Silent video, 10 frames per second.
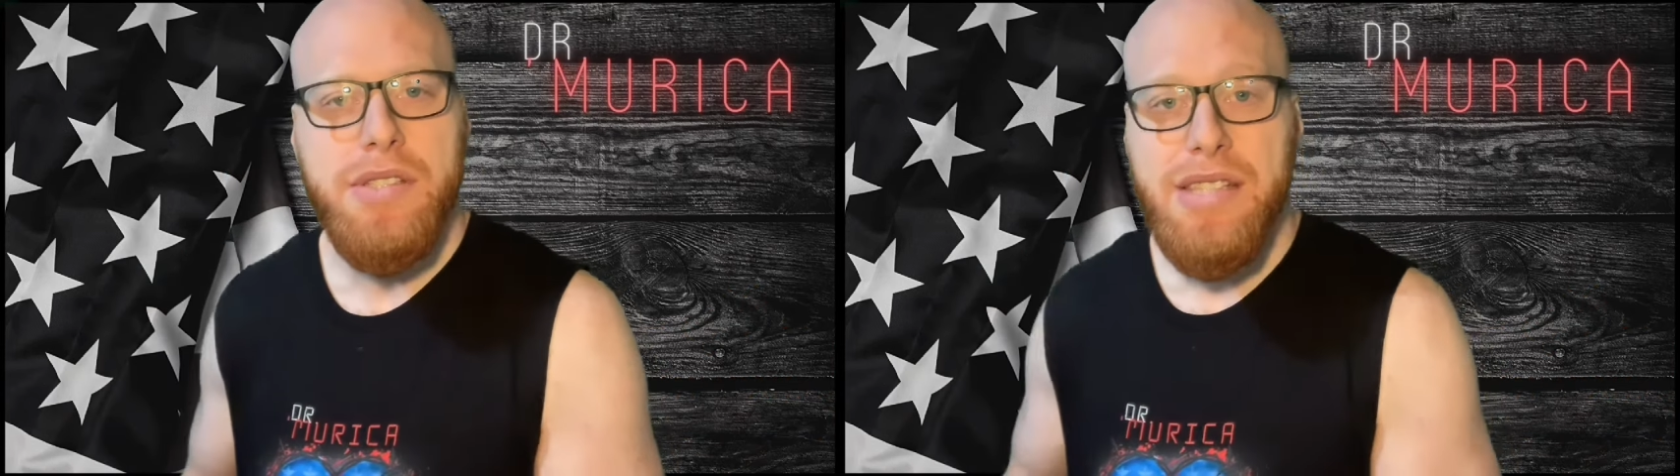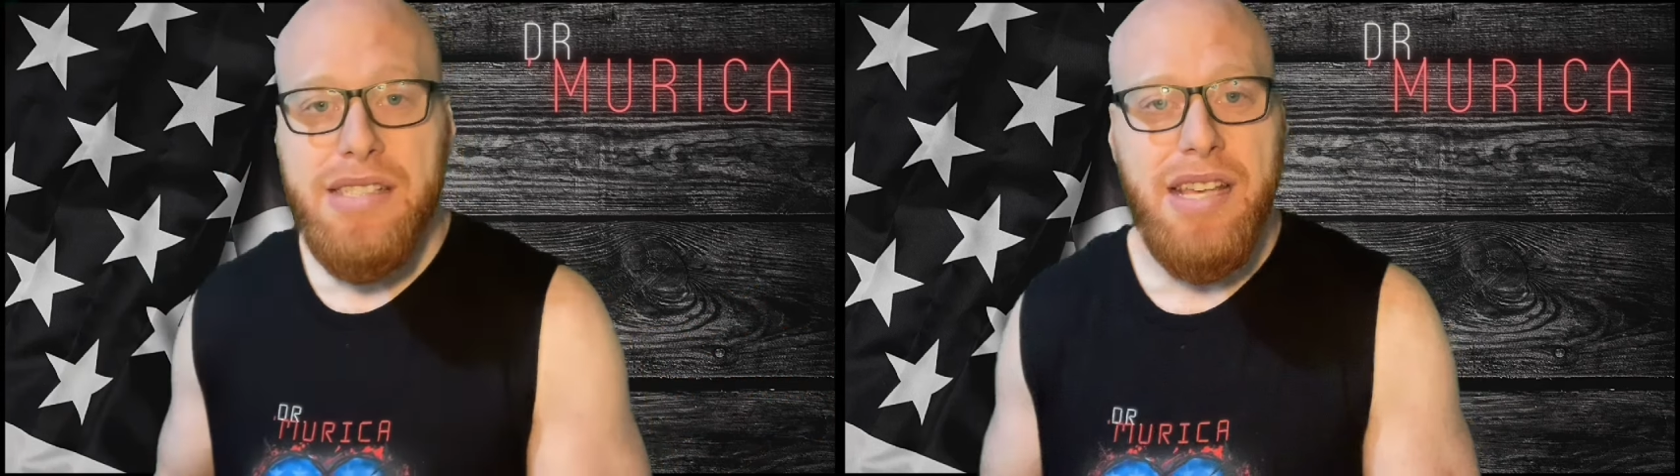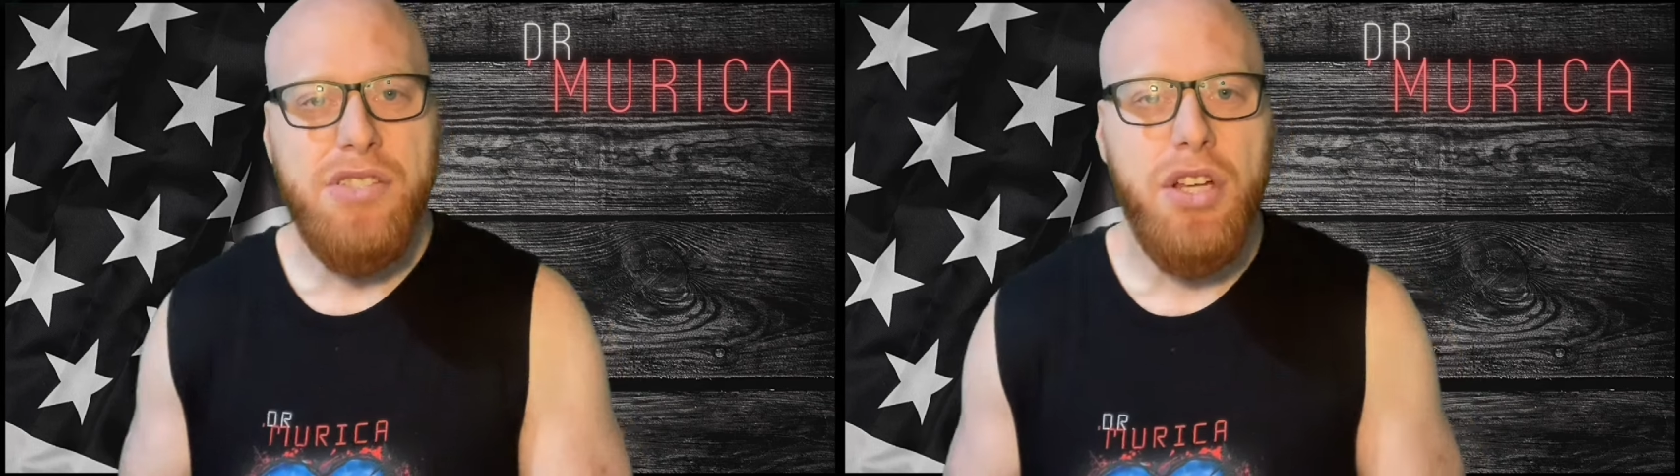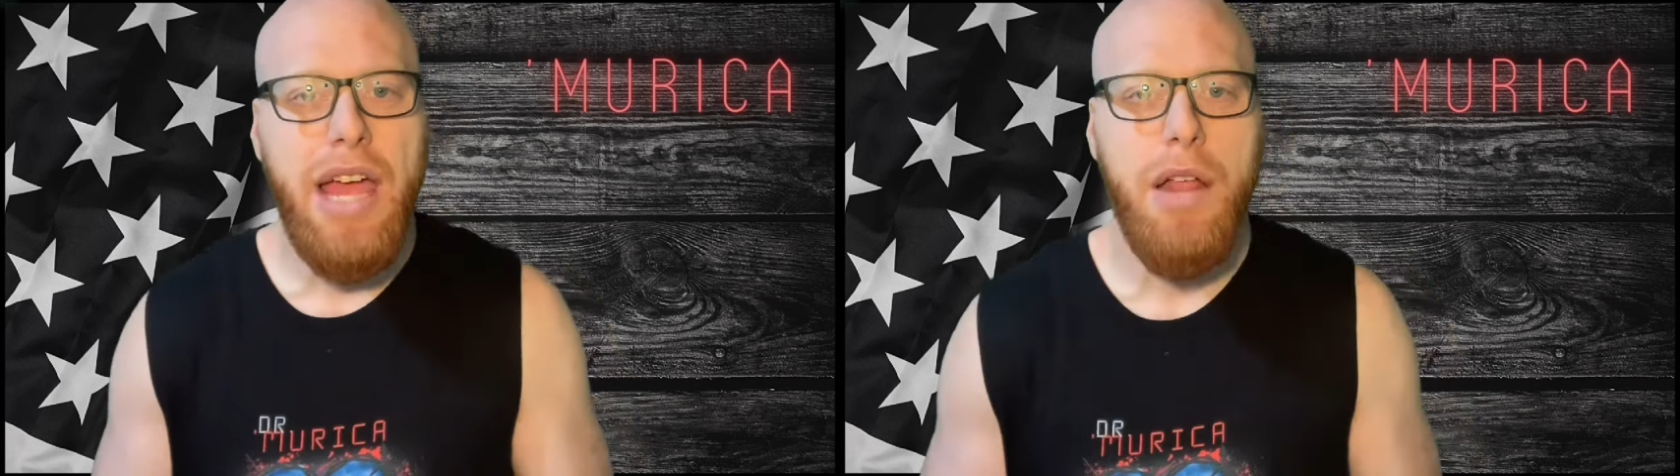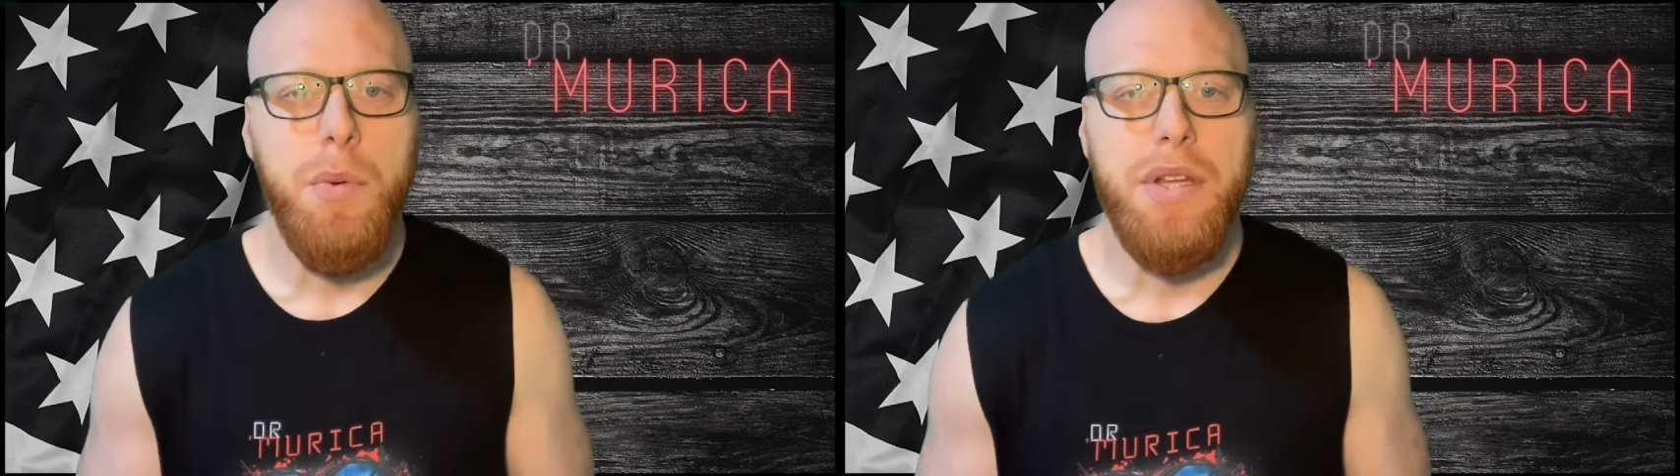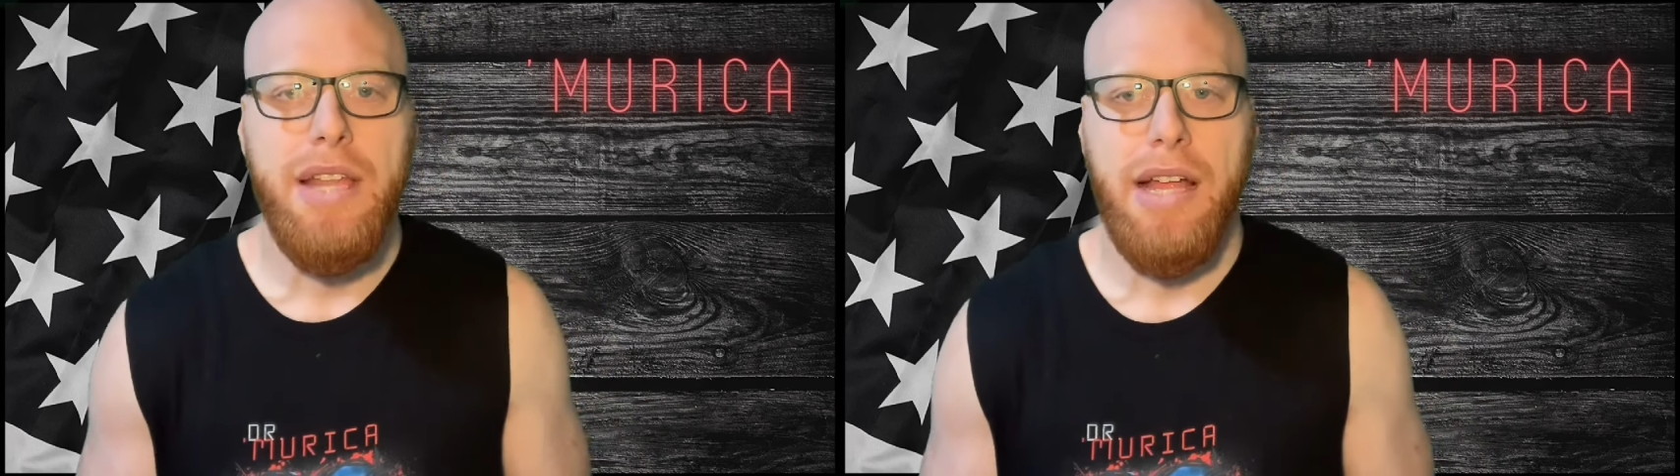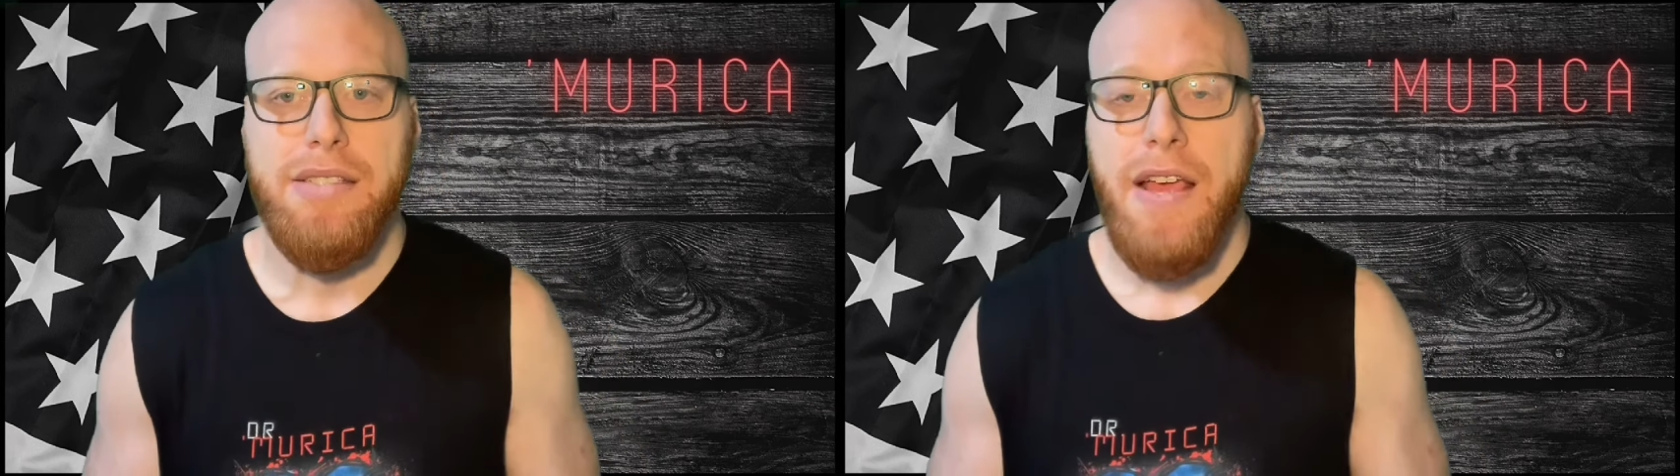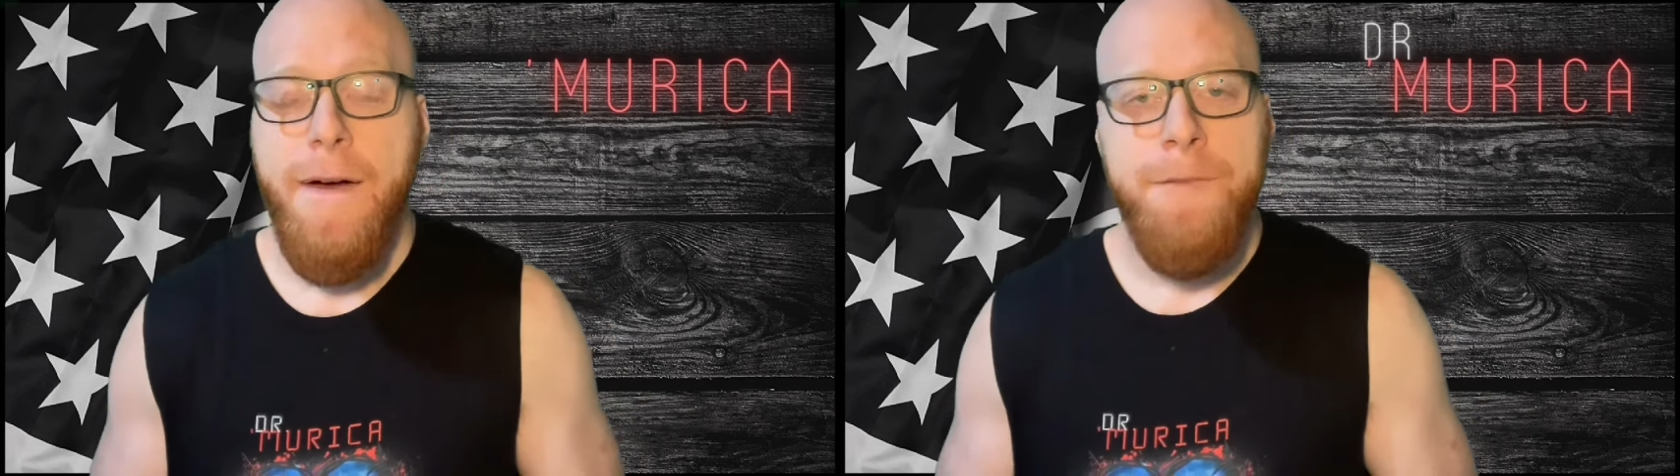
These things are calorie dense